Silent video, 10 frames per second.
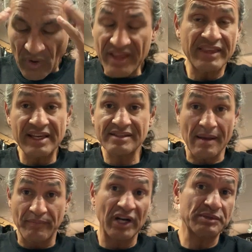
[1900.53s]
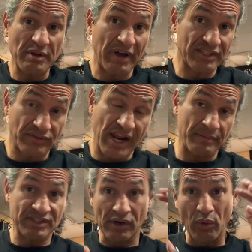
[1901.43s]
of the things that bugs me about SRAM
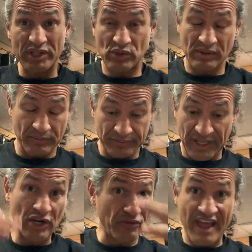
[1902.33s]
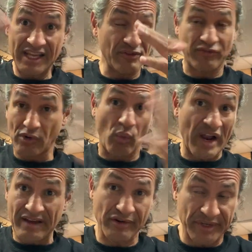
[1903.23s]
is they're always innovating for
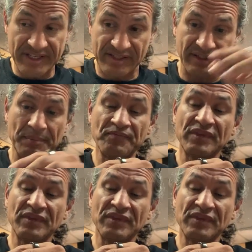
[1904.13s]
whatever reason.